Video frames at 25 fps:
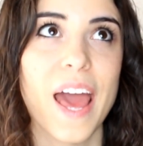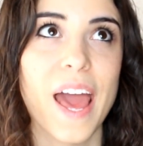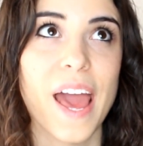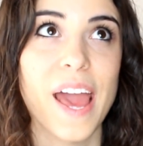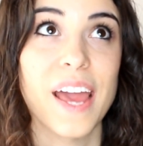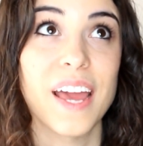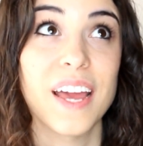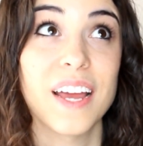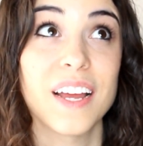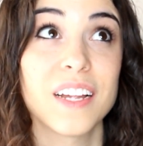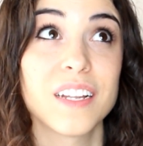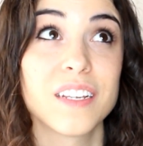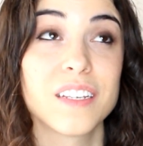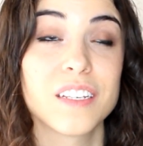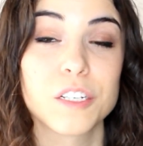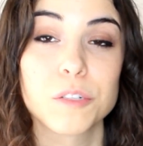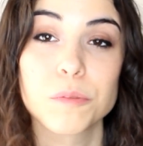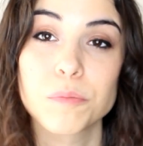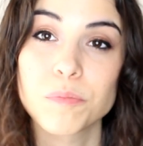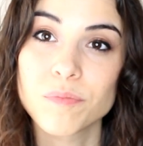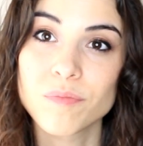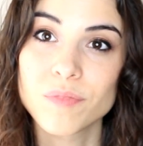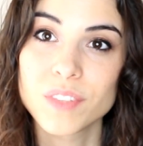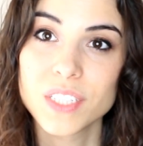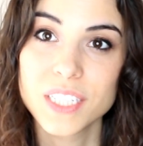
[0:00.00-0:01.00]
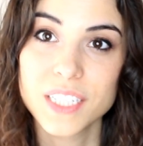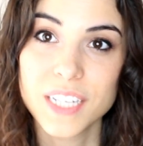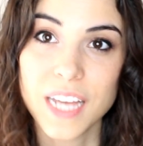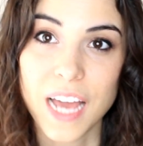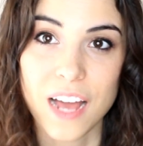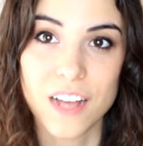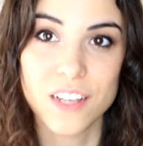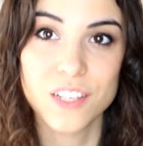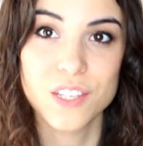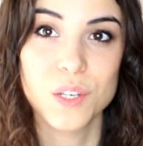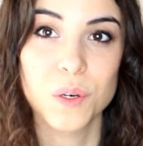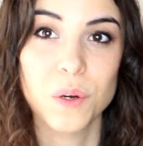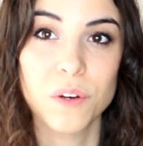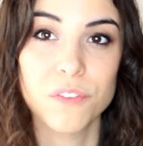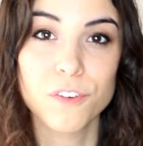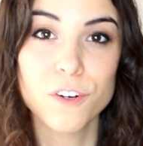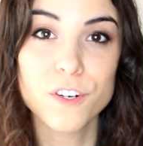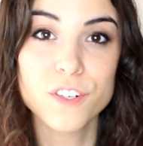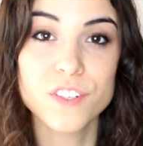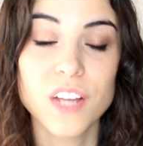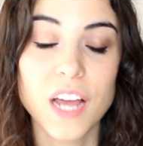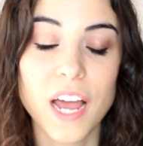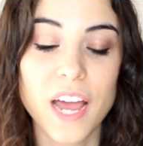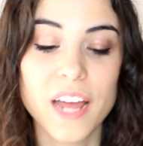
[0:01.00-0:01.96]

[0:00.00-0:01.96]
And yeah, so at first